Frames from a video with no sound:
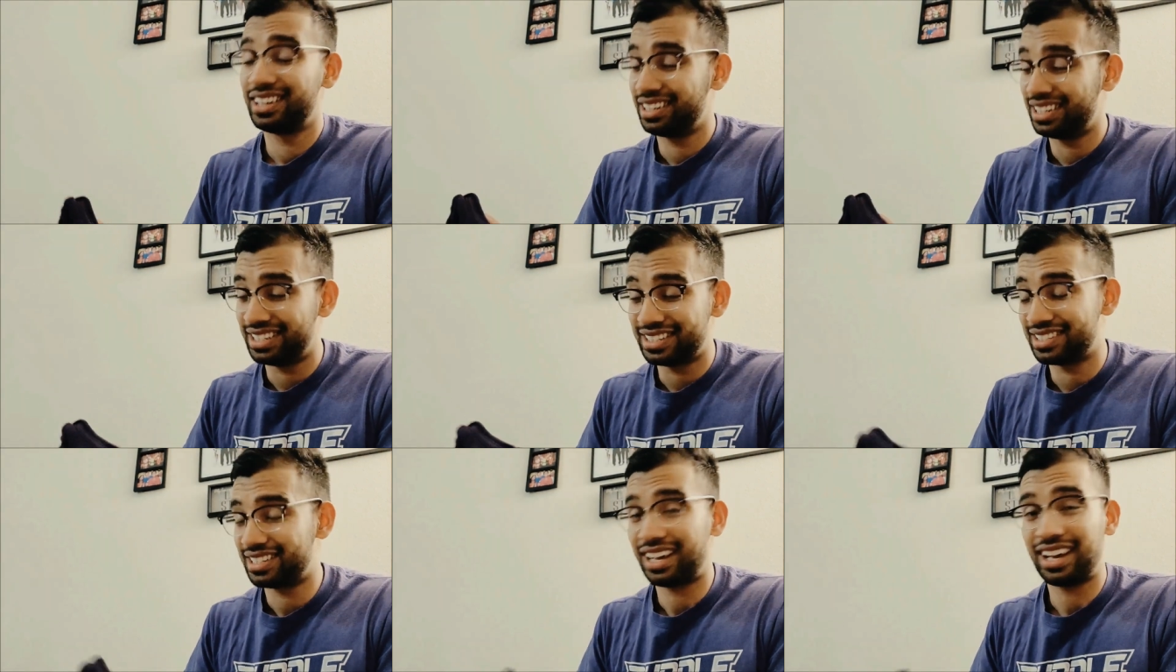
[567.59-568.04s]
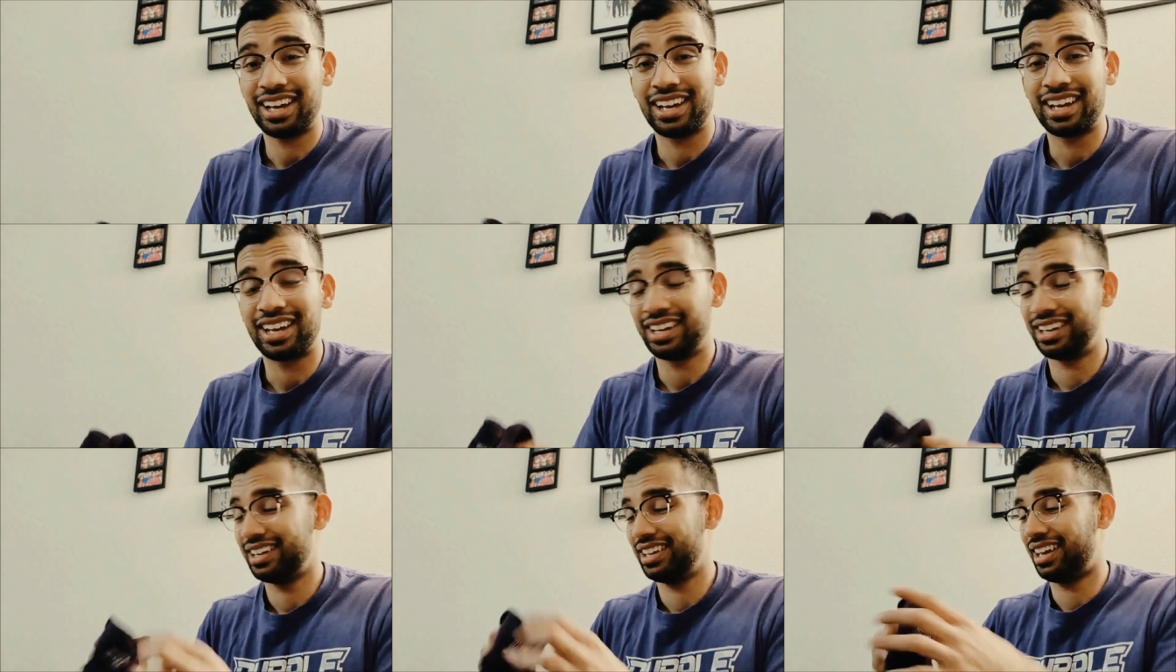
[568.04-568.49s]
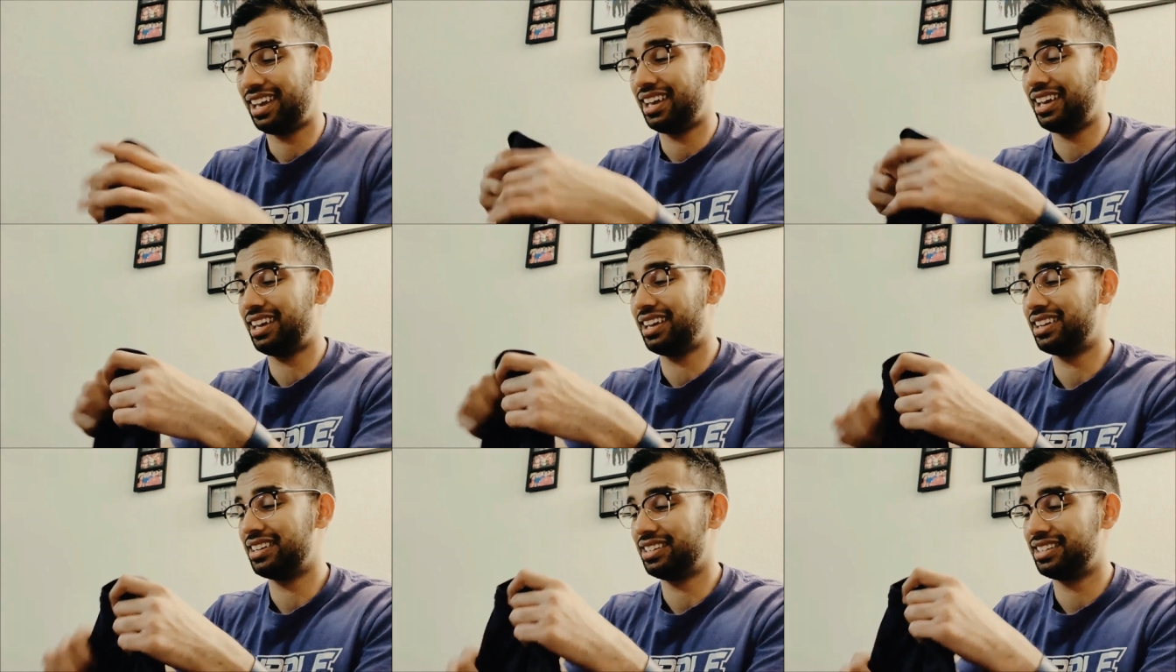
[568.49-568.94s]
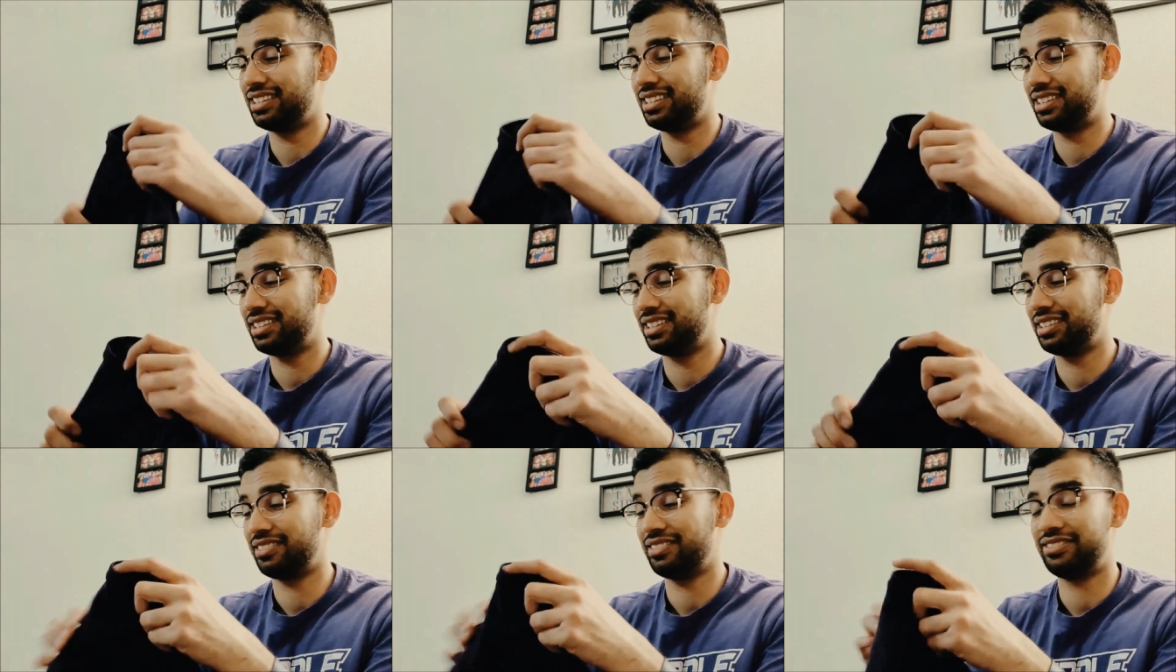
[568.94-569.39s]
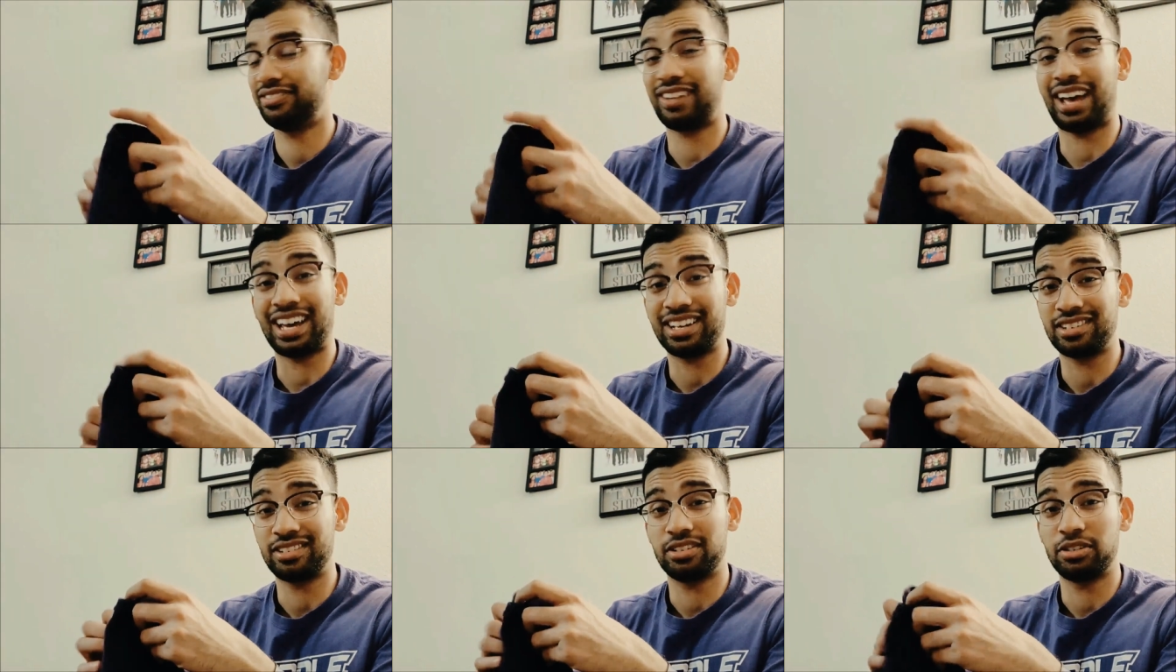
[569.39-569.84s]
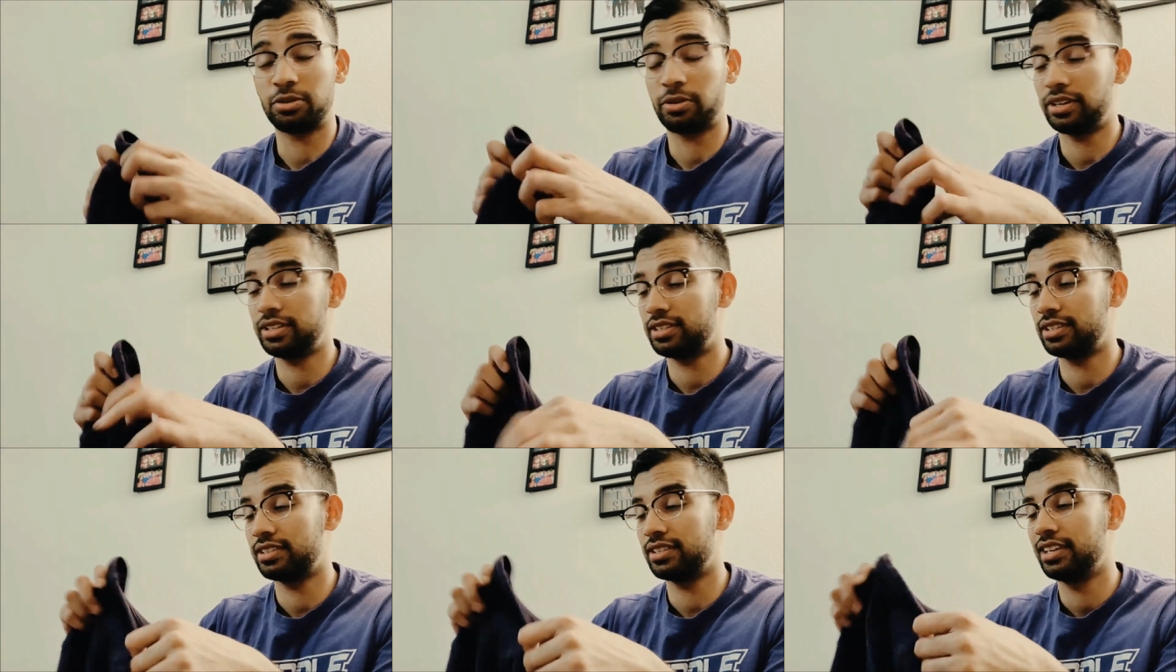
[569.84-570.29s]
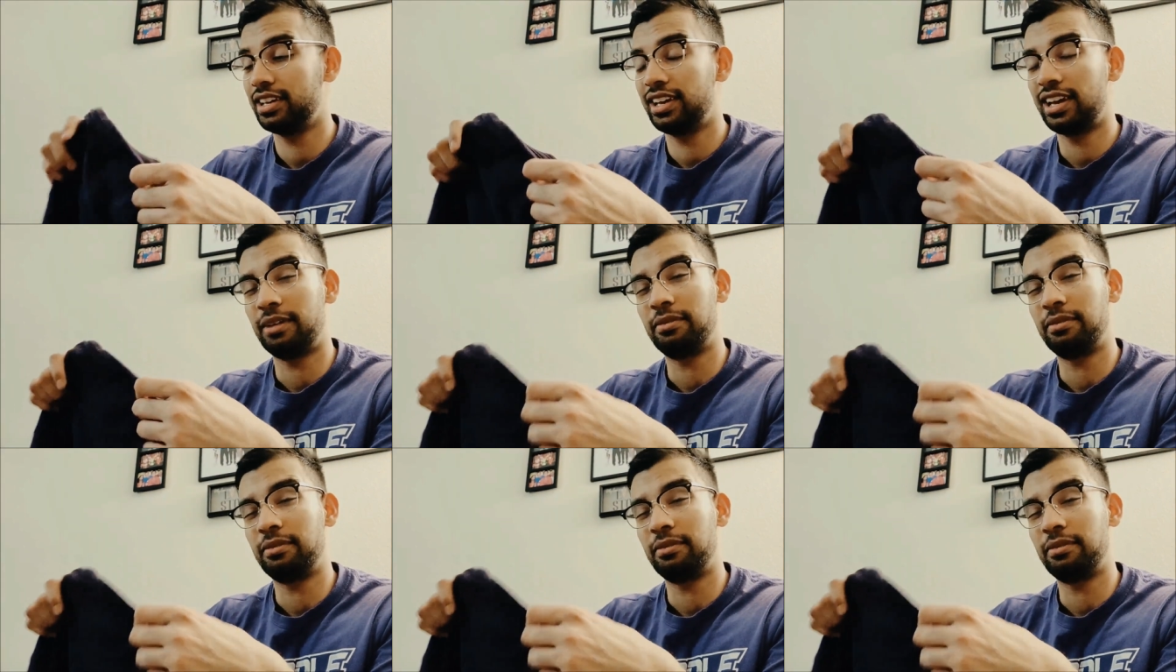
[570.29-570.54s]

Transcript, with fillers: design and fashion choices.